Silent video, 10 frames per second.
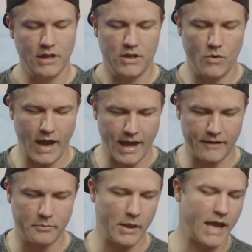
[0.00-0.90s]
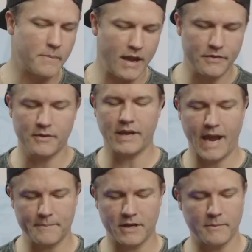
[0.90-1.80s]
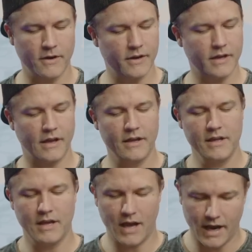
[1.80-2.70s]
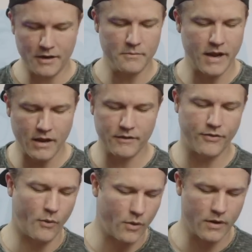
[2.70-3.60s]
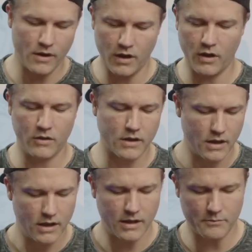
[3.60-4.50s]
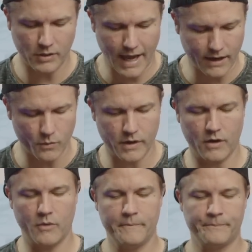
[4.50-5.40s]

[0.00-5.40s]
You have Black Panther, Captain America, Iron Man, Thor, Hulk, and Black Widow.